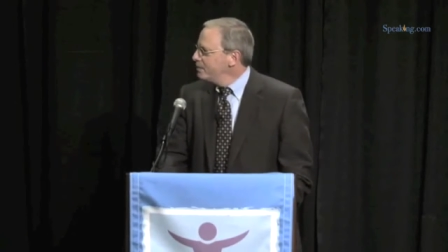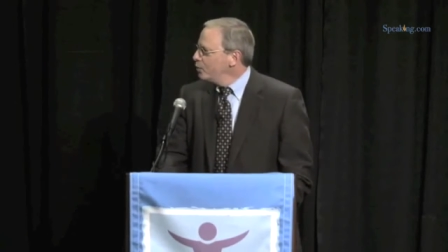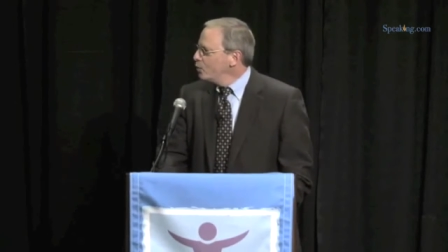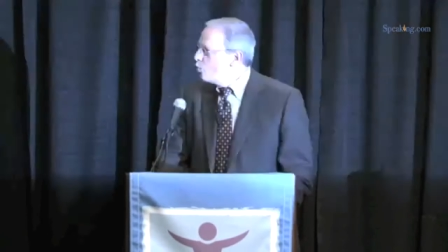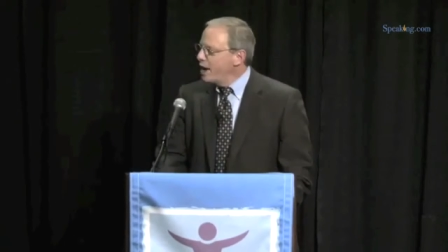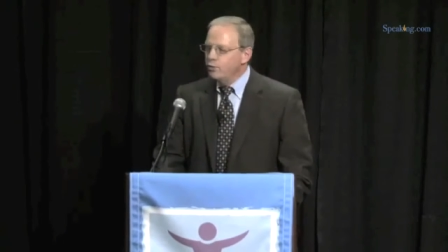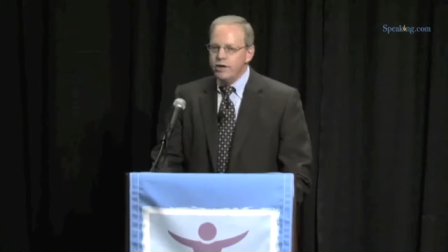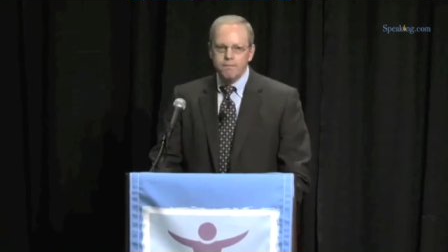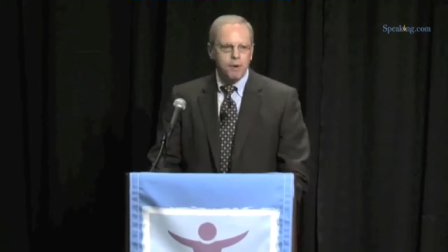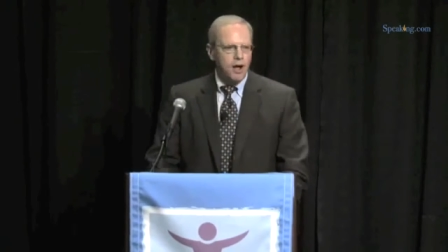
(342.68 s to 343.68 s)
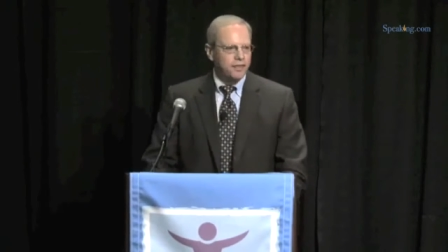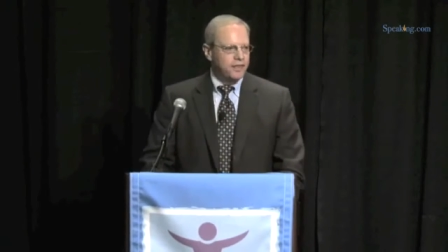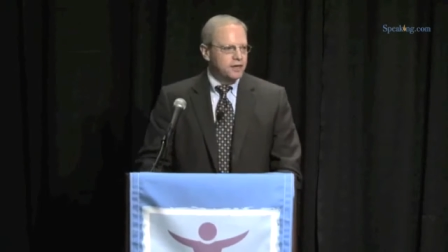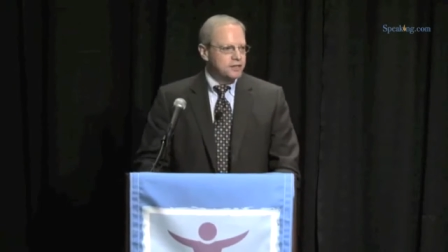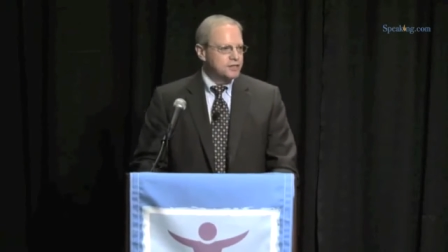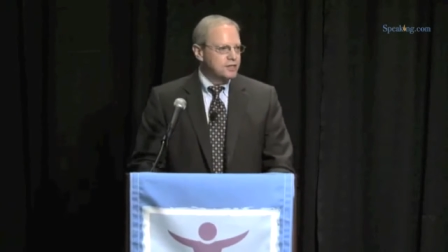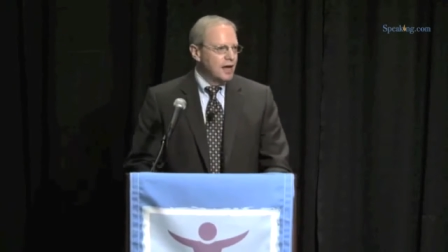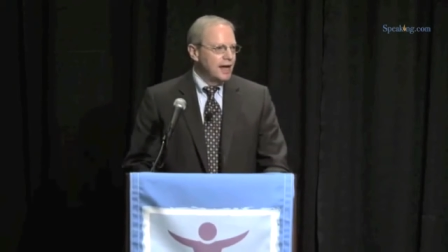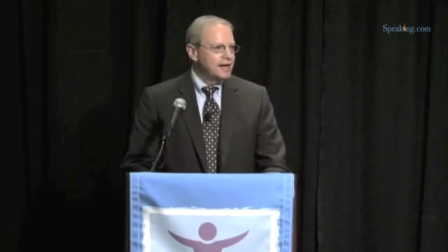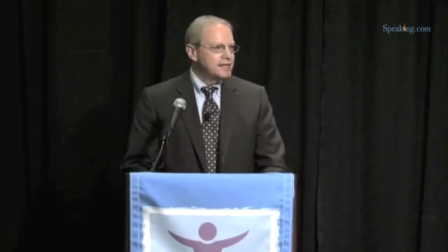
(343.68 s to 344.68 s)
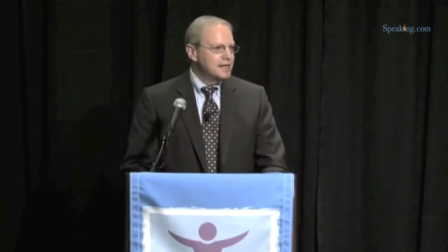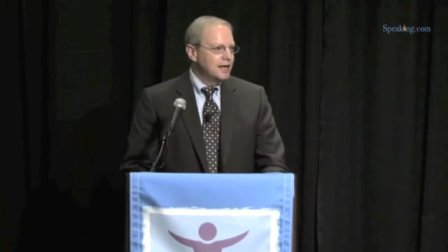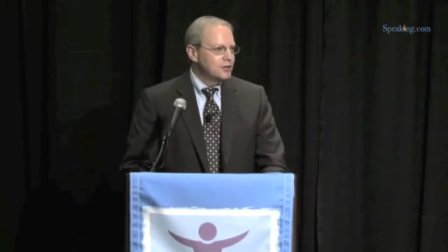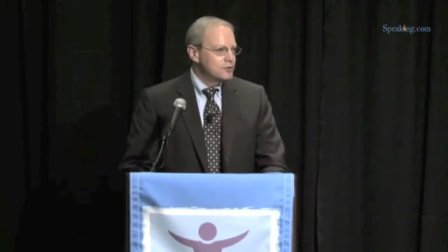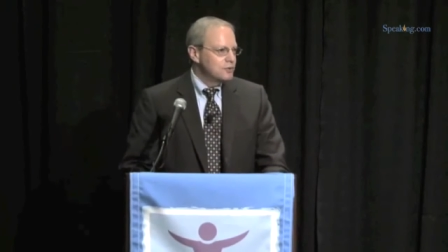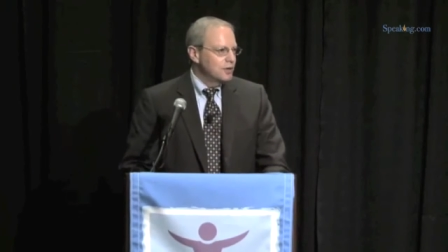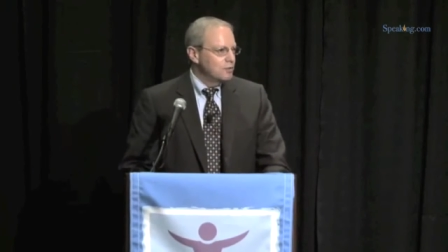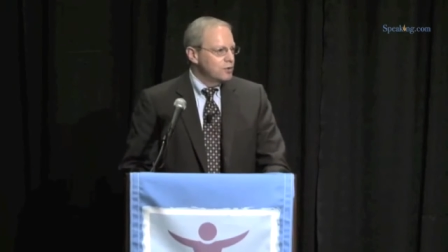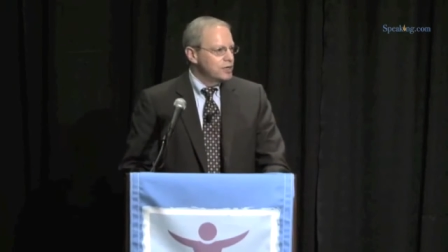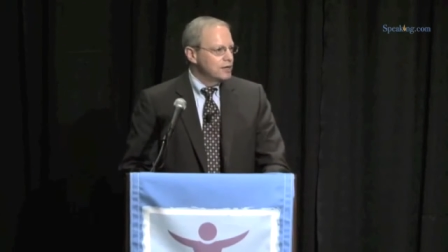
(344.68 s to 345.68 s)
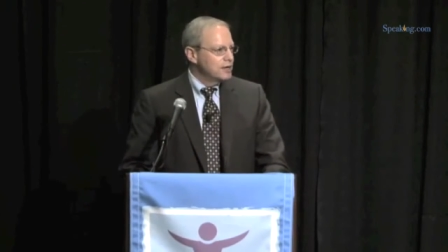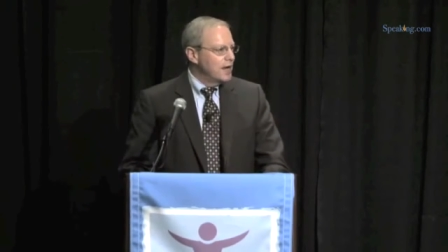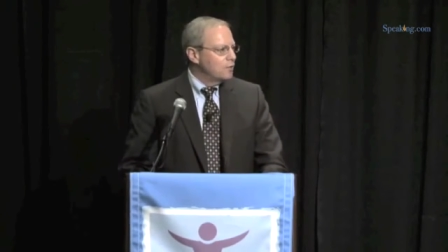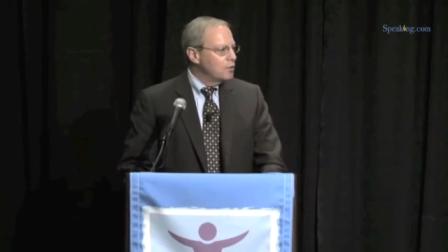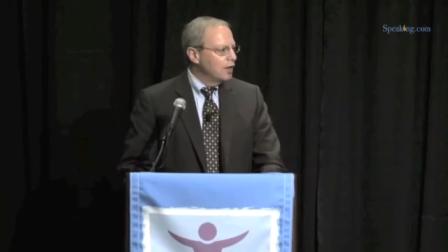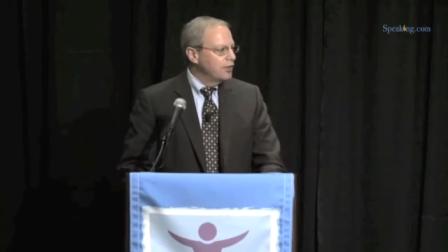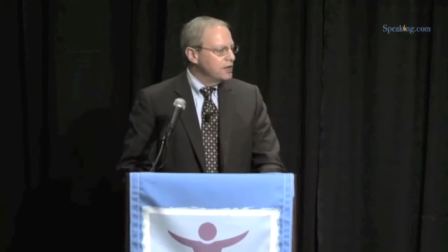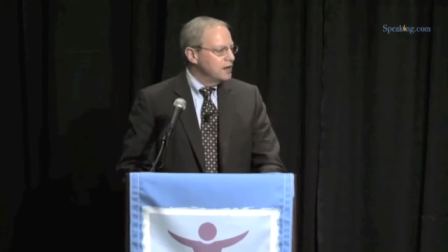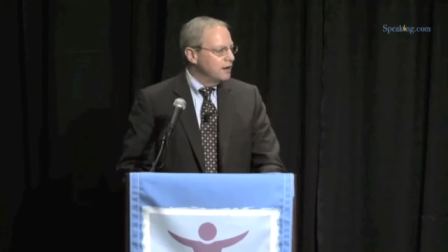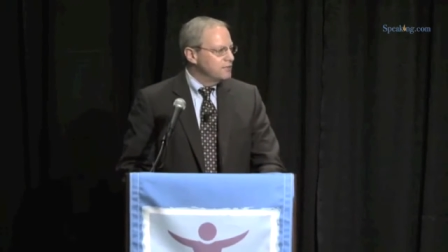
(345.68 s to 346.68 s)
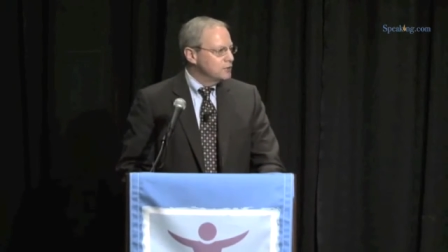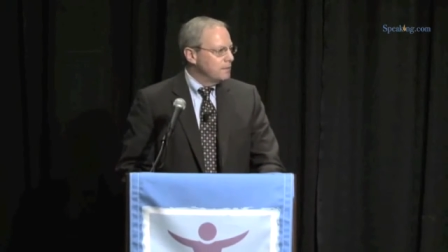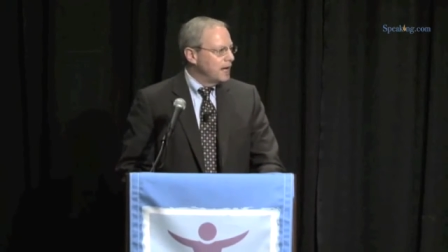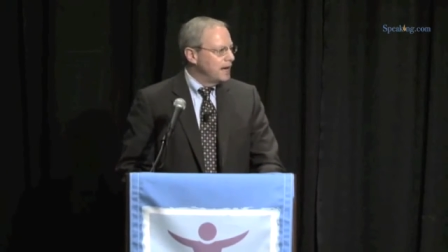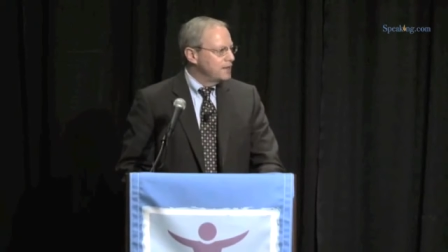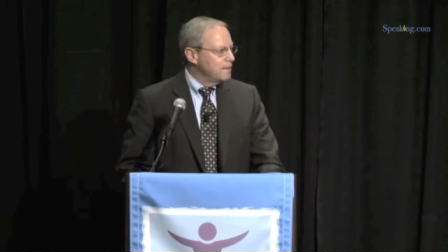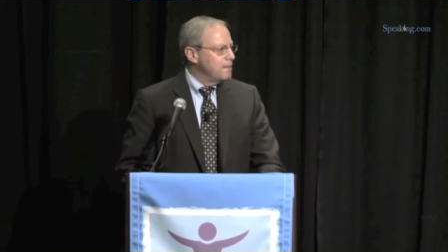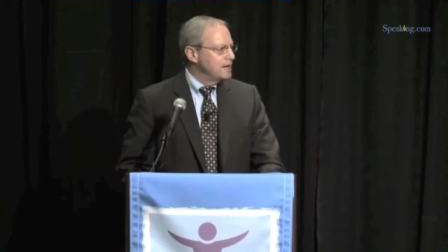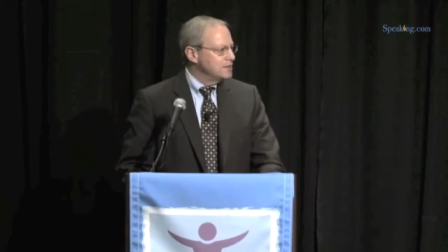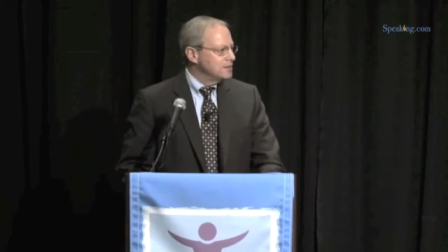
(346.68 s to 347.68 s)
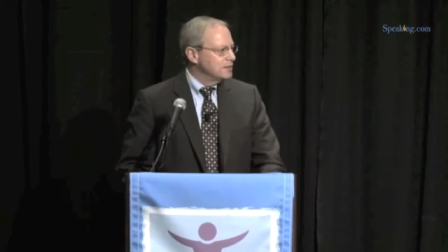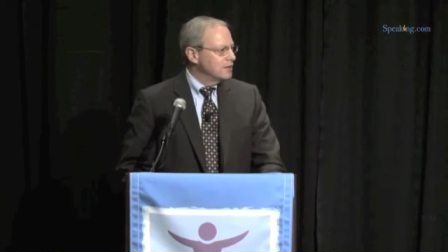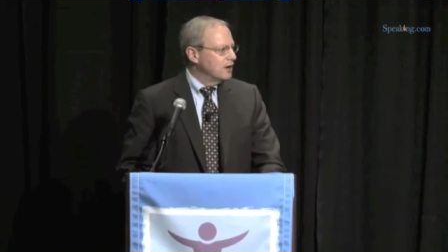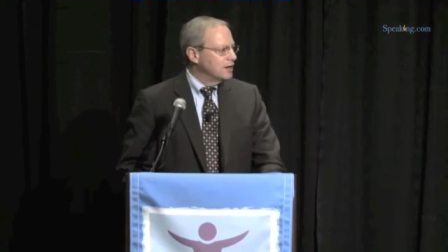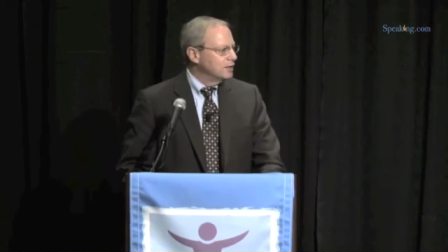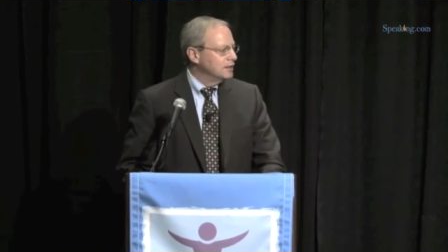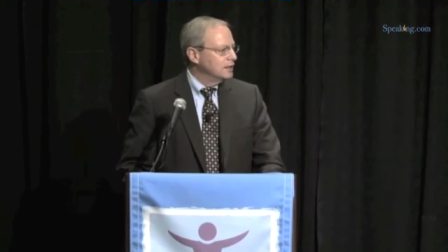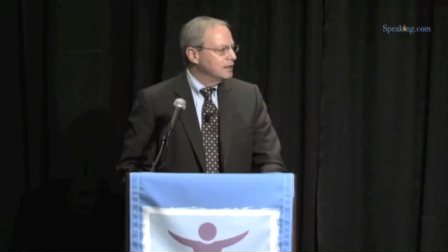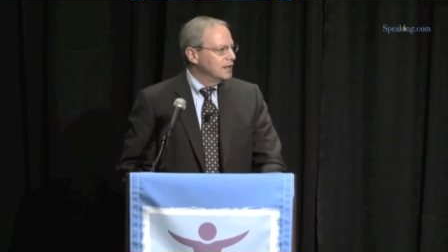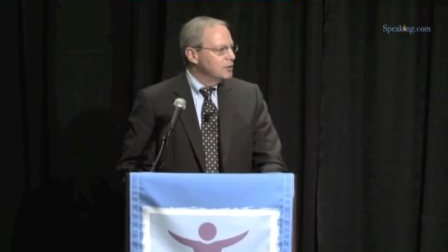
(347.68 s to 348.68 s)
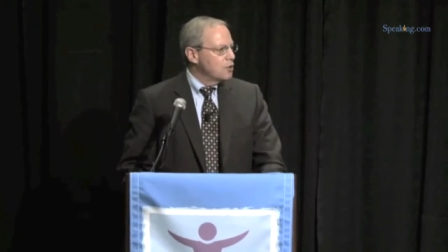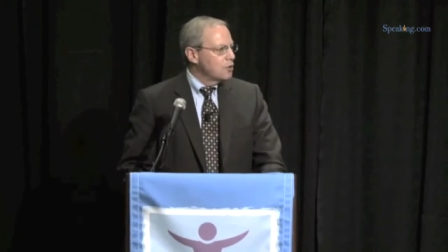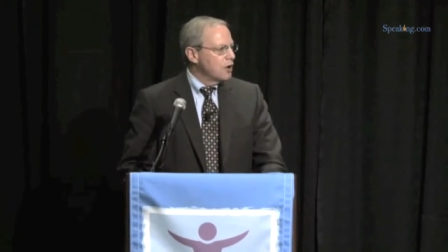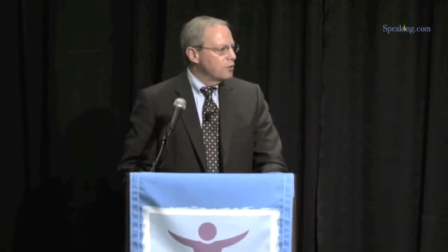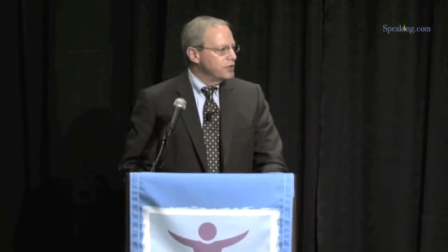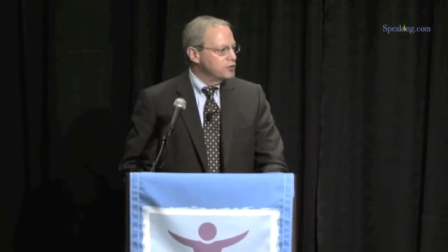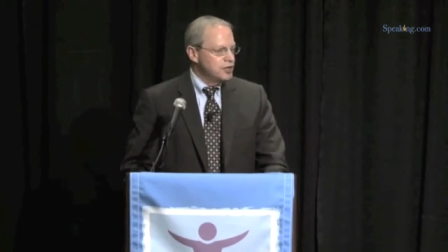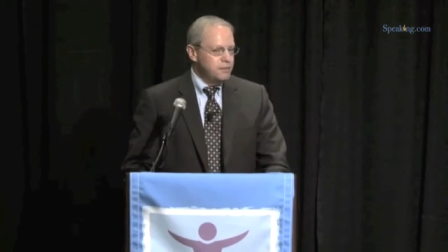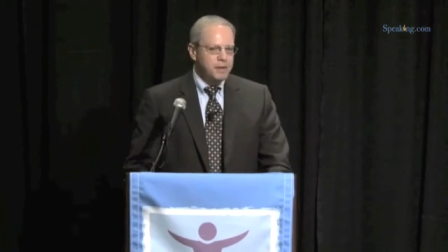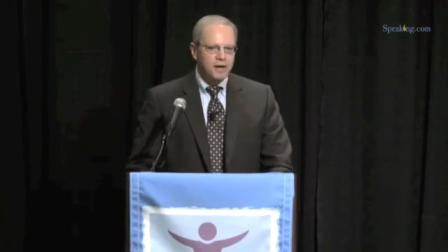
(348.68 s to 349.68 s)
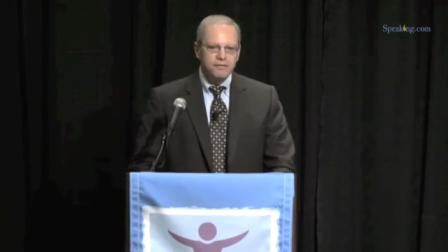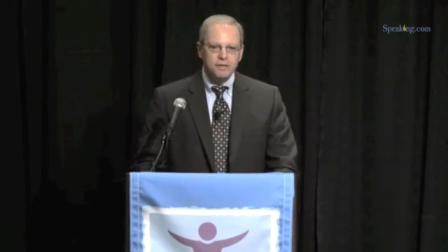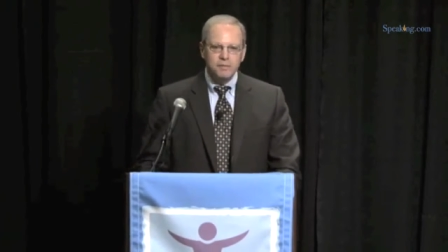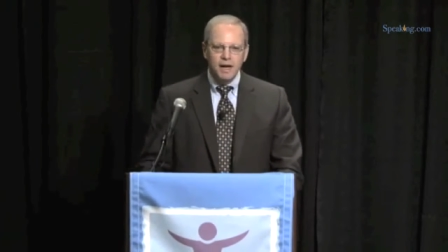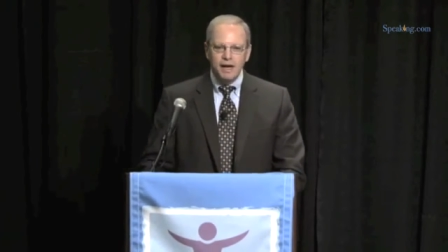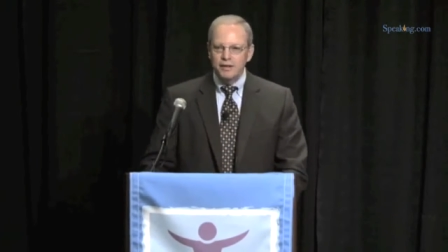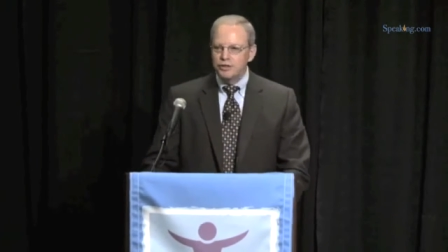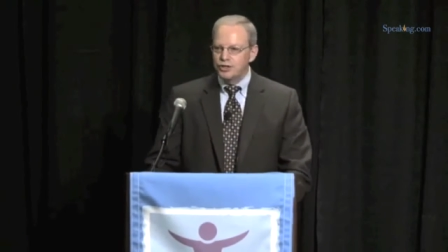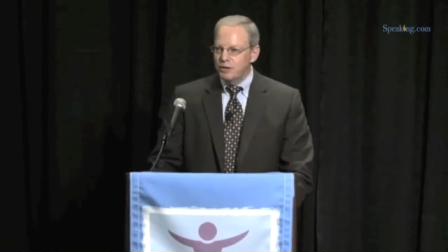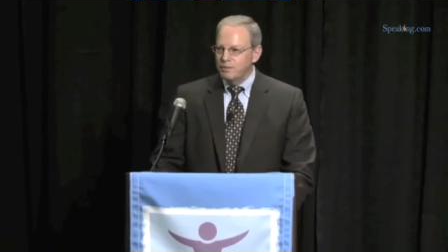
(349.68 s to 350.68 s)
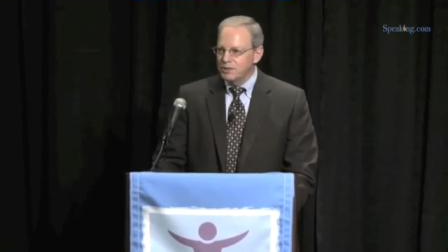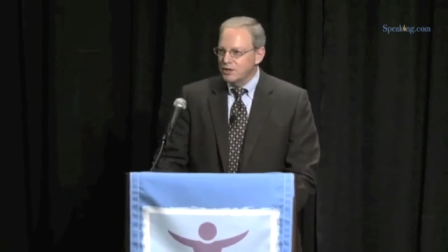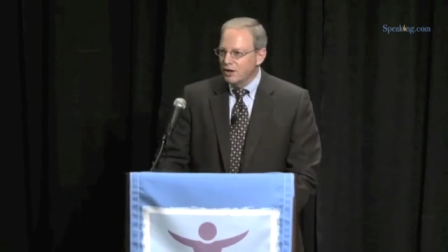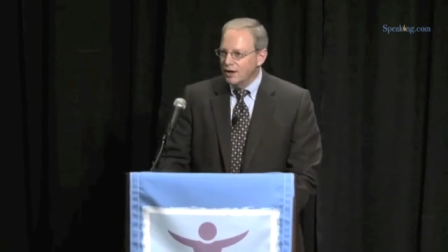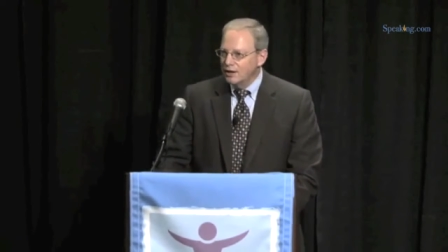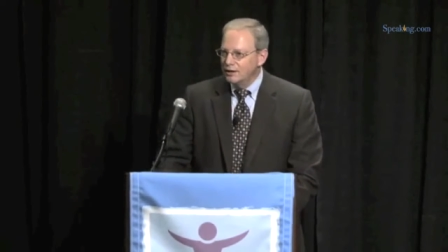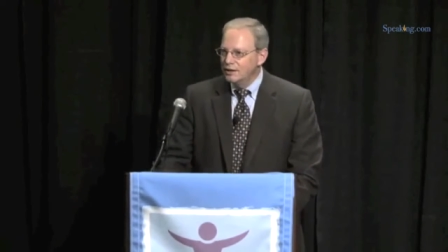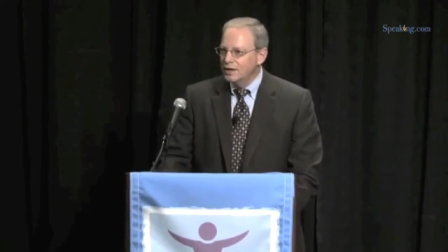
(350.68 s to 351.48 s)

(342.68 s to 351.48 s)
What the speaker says: When we bought this, I can tell you that we are not wealthy enough to buy the best car, nor are we cheap enough to buy the cheapest car.